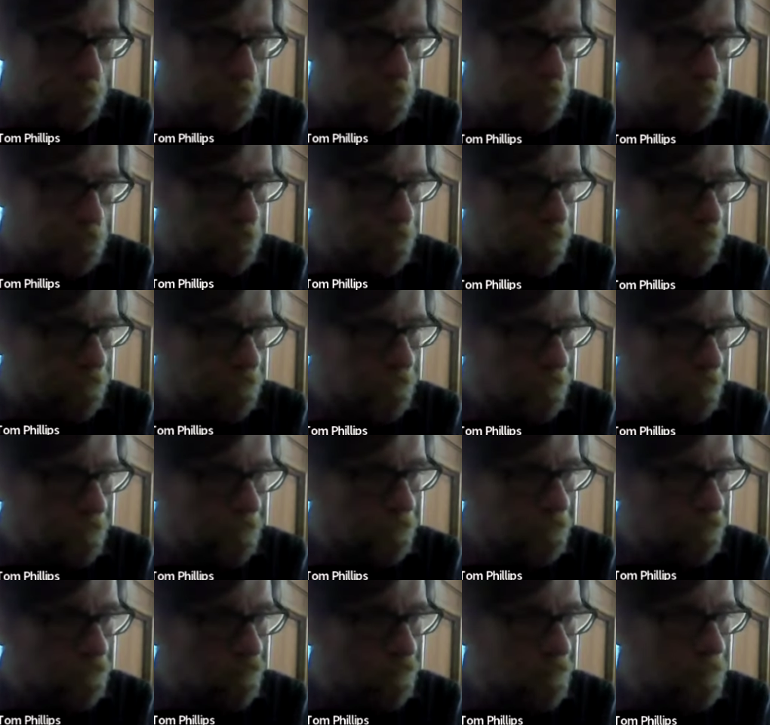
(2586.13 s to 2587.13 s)
this as
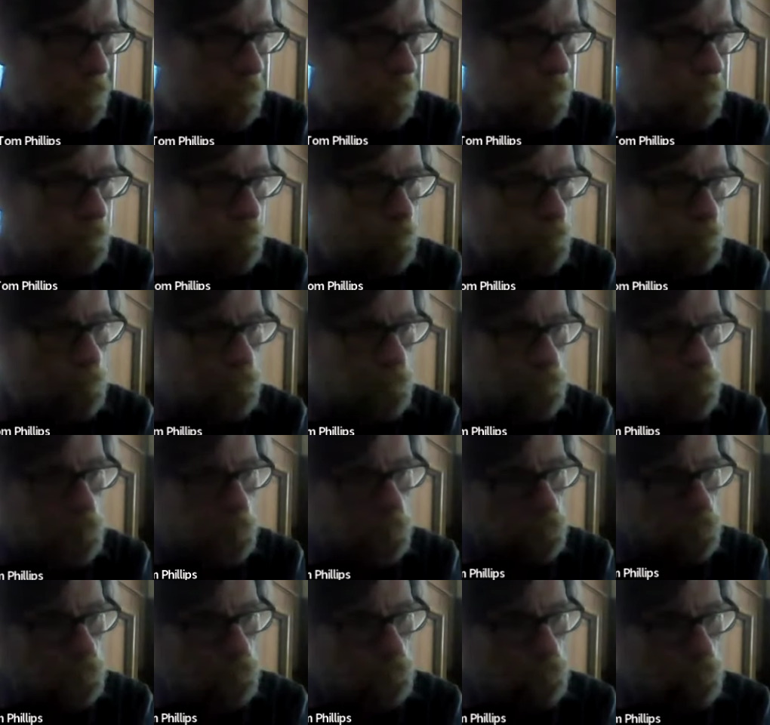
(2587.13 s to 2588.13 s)
well when we were
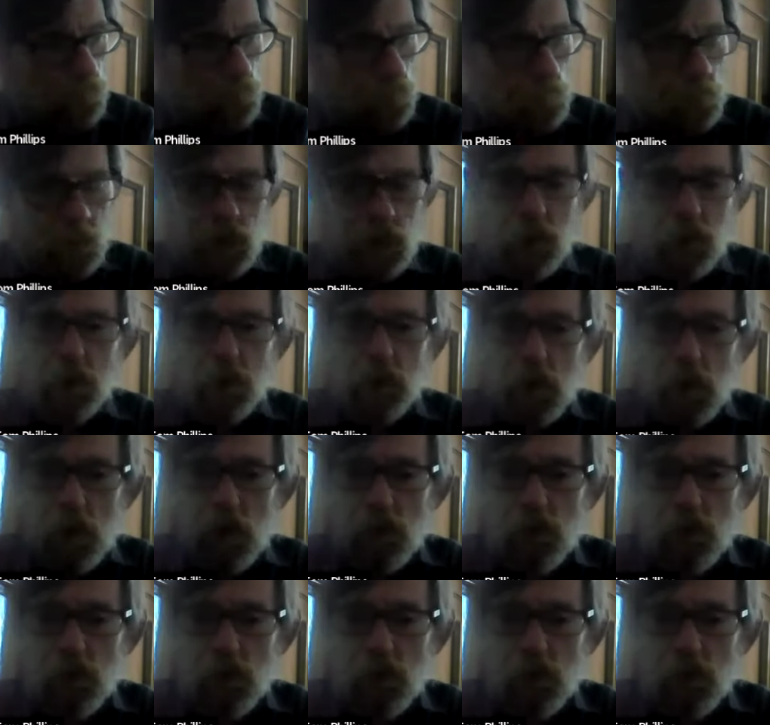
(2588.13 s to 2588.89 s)
chatting before, but your